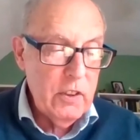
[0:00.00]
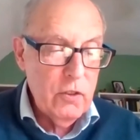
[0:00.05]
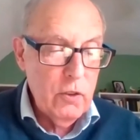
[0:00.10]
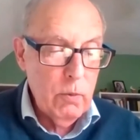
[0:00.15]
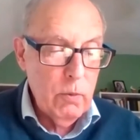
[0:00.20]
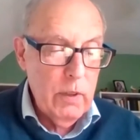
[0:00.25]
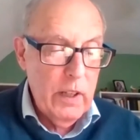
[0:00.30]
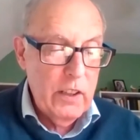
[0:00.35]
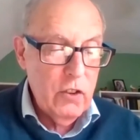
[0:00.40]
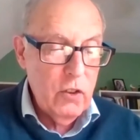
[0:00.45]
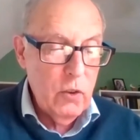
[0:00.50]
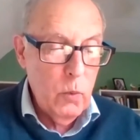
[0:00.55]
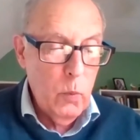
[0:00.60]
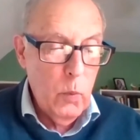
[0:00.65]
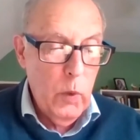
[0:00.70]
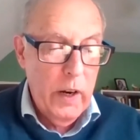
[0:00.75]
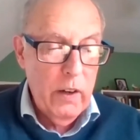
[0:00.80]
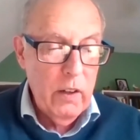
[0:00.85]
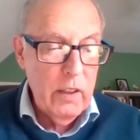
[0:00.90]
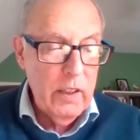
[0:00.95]
is to raise
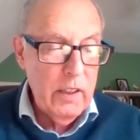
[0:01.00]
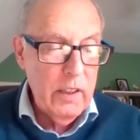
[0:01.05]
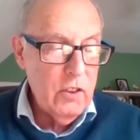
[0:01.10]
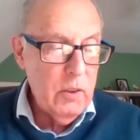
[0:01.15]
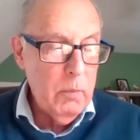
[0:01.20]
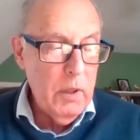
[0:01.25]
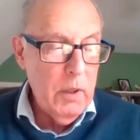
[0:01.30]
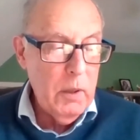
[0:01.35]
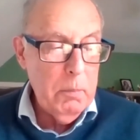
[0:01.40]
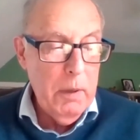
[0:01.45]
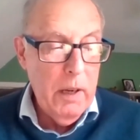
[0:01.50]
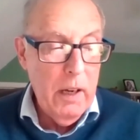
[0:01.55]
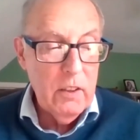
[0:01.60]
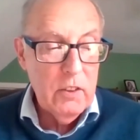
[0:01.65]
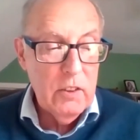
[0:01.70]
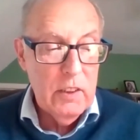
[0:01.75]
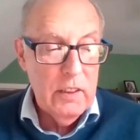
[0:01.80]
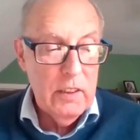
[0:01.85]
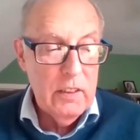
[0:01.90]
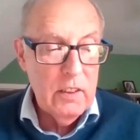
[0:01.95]
awareness among
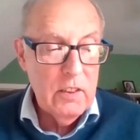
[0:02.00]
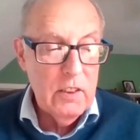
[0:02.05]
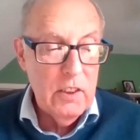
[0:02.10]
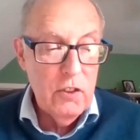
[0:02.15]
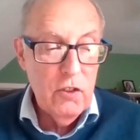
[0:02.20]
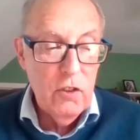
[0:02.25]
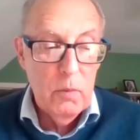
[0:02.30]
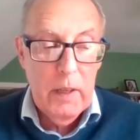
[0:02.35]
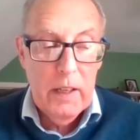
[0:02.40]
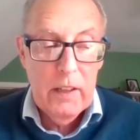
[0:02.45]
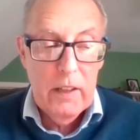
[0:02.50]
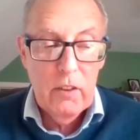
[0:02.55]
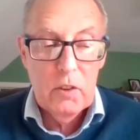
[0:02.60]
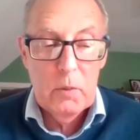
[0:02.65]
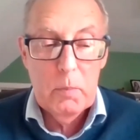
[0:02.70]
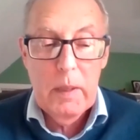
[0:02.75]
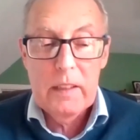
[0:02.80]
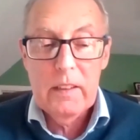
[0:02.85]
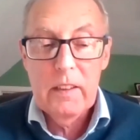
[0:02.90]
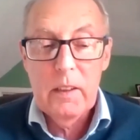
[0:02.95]
policy and decision
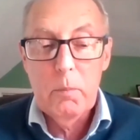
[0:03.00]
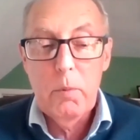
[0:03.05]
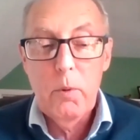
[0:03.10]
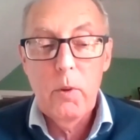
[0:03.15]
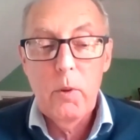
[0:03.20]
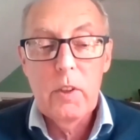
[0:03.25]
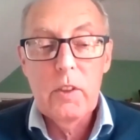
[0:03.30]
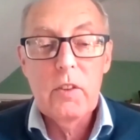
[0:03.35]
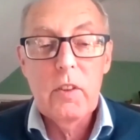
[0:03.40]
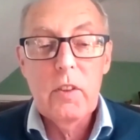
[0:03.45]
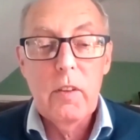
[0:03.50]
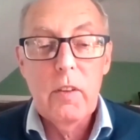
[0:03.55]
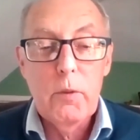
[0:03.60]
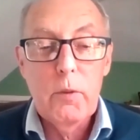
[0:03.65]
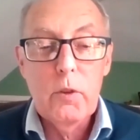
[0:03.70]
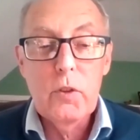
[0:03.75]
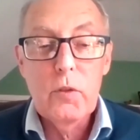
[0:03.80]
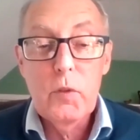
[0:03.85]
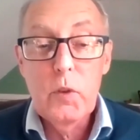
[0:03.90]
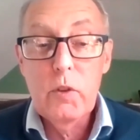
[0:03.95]
makers about the importance of the
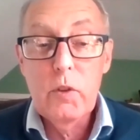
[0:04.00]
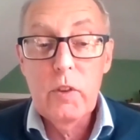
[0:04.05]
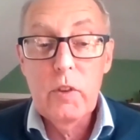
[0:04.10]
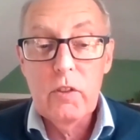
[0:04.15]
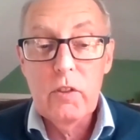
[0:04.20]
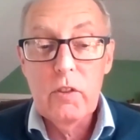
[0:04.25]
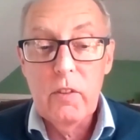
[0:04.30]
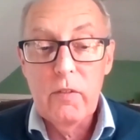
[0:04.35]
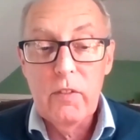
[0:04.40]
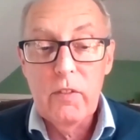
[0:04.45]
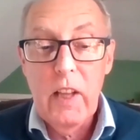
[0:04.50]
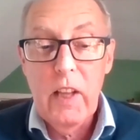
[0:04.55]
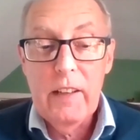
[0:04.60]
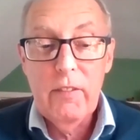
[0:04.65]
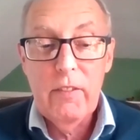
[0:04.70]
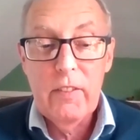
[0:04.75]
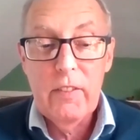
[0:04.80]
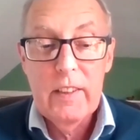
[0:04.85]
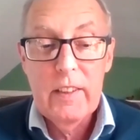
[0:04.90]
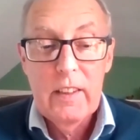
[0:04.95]
first few years of
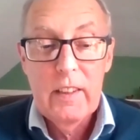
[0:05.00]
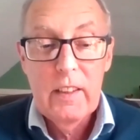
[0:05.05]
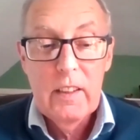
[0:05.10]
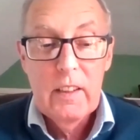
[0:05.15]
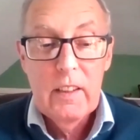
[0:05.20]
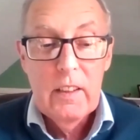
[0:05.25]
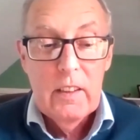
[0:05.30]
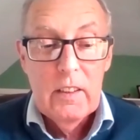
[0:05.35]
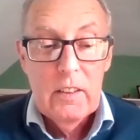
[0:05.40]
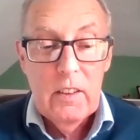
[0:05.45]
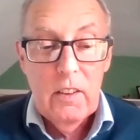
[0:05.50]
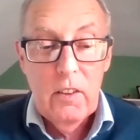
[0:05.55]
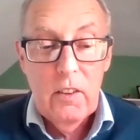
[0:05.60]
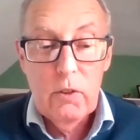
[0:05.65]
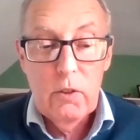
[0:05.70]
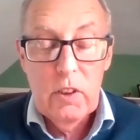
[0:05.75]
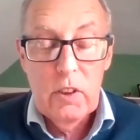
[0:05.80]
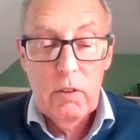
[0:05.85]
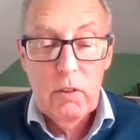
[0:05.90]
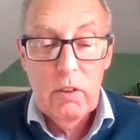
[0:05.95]
life,
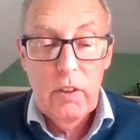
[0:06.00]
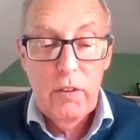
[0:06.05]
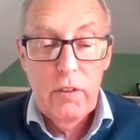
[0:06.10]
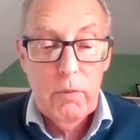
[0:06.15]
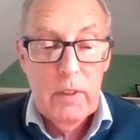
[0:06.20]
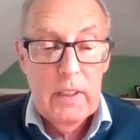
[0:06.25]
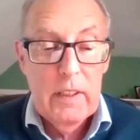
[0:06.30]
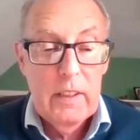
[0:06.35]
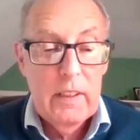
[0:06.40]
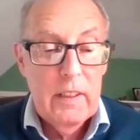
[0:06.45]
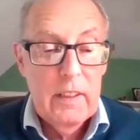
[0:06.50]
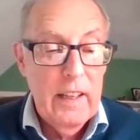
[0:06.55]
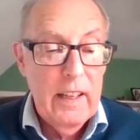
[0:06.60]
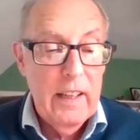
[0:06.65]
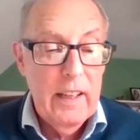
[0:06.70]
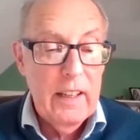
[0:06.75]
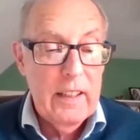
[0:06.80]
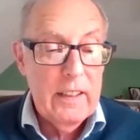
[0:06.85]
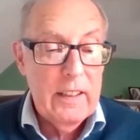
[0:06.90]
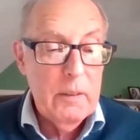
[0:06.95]
0 to 3,
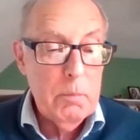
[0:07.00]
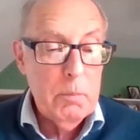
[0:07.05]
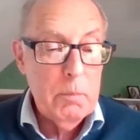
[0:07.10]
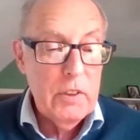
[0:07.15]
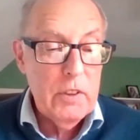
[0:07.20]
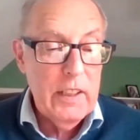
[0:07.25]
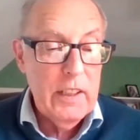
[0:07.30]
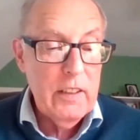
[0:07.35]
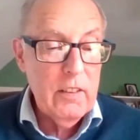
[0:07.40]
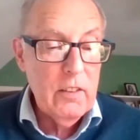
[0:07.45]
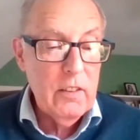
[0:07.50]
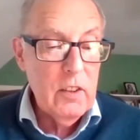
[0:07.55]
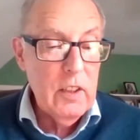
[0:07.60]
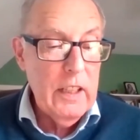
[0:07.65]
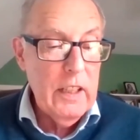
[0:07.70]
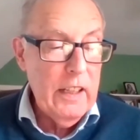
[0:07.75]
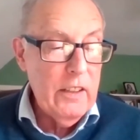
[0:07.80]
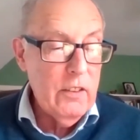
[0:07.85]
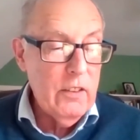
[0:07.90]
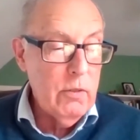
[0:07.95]

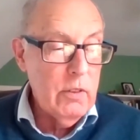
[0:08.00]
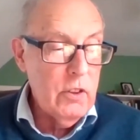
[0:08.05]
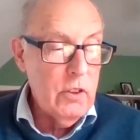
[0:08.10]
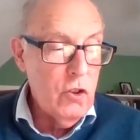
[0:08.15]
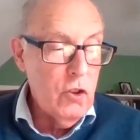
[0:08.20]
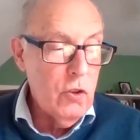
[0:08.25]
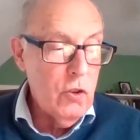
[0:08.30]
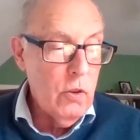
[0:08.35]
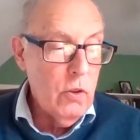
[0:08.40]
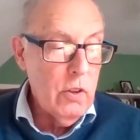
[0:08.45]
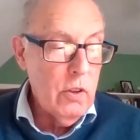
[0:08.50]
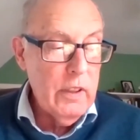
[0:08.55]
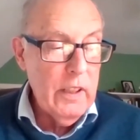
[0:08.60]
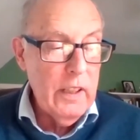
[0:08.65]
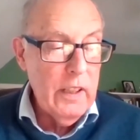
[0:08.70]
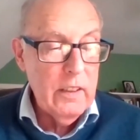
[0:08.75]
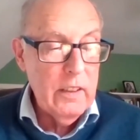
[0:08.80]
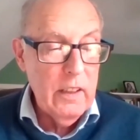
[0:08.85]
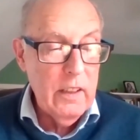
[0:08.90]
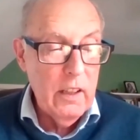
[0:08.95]
particularly, and to ensure
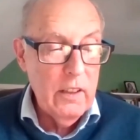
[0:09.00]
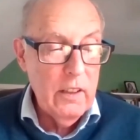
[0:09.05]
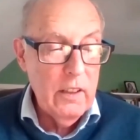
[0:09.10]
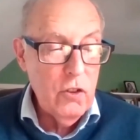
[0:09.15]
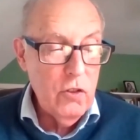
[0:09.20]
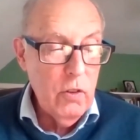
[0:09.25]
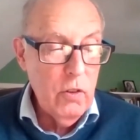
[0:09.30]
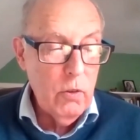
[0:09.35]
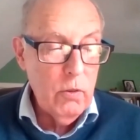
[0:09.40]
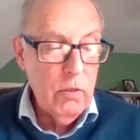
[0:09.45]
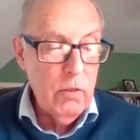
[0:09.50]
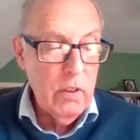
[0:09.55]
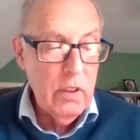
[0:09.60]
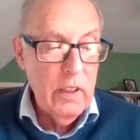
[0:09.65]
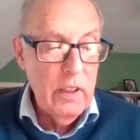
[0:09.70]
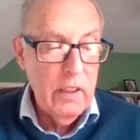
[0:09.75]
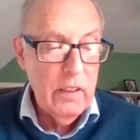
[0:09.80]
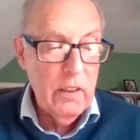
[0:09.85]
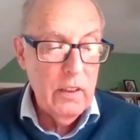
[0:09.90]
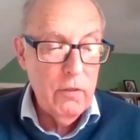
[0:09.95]
that the youngest
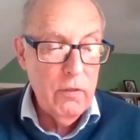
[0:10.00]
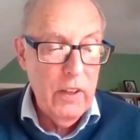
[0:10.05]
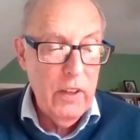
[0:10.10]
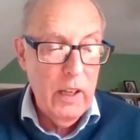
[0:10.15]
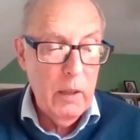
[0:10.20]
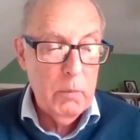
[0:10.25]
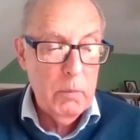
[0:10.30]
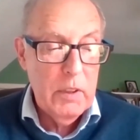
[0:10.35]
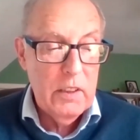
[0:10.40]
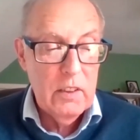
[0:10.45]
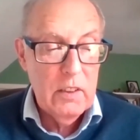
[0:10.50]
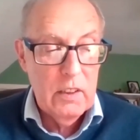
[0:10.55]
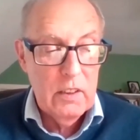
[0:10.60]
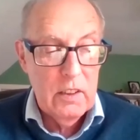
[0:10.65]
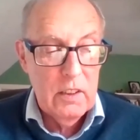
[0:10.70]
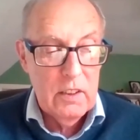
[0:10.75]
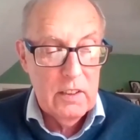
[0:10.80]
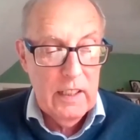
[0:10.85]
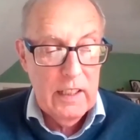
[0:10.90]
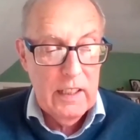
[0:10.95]
children and their families
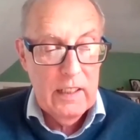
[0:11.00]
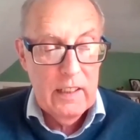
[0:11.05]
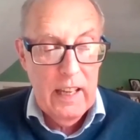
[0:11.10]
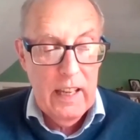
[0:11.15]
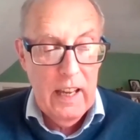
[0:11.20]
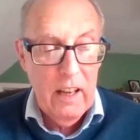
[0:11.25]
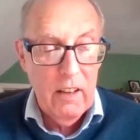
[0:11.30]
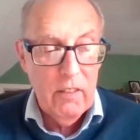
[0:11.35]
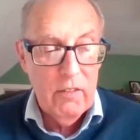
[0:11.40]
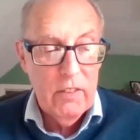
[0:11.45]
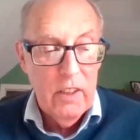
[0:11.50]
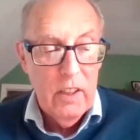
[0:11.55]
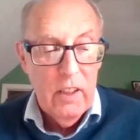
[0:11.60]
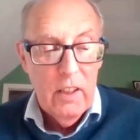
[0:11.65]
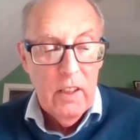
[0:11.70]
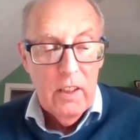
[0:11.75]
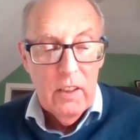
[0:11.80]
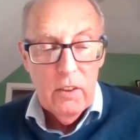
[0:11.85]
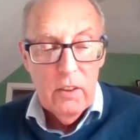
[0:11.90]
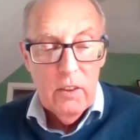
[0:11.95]
in the state have
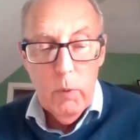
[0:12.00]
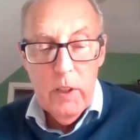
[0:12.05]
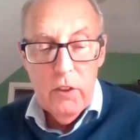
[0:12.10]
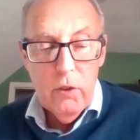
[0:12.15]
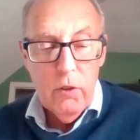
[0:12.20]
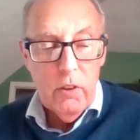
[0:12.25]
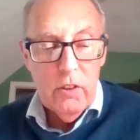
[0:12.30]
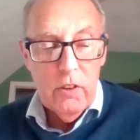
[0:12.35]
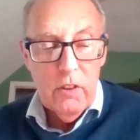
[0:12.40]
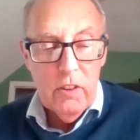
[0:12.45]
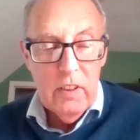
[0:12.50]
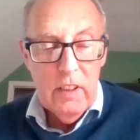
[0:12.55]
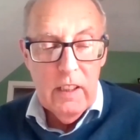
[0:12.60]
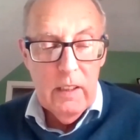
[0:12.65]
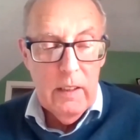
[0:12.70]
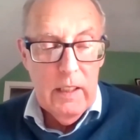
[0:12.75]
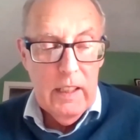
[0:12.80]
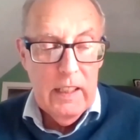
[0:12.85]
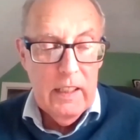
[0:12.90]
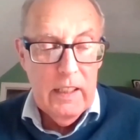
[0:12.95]
the resources they
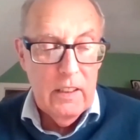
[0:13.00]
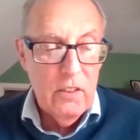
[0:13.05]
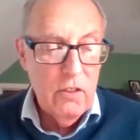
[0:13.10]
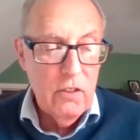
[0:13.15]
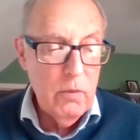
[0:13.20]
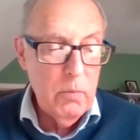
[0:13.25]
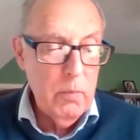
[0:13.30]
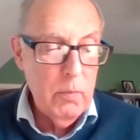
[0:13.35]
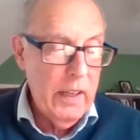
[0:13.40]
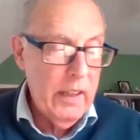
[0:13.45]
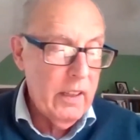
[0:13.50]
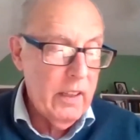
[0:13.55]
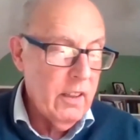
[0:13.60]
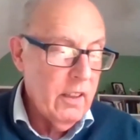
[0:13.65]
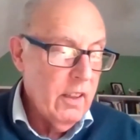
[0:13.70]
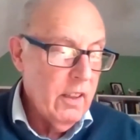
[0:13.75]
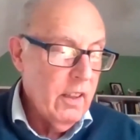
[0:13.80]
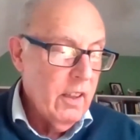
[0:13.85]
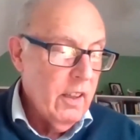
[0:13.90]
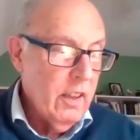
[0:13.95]
need to meet
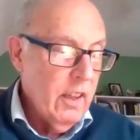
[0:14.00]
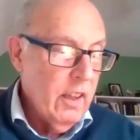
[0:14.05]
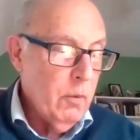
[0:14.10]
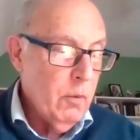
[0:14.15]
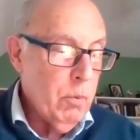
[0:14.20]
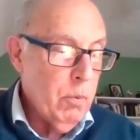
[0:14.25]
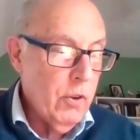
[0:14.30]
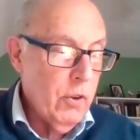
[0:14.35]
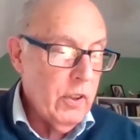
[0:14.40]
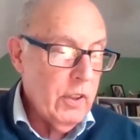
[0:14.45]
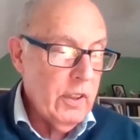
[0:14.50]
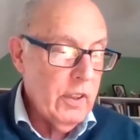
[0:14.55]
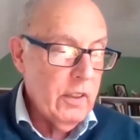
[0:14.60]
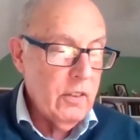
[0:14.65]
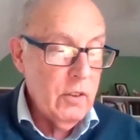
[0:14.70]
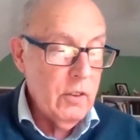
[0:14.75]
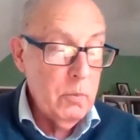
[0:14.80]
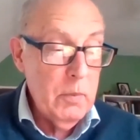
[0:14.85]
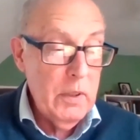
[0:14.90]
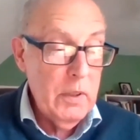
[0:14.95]
important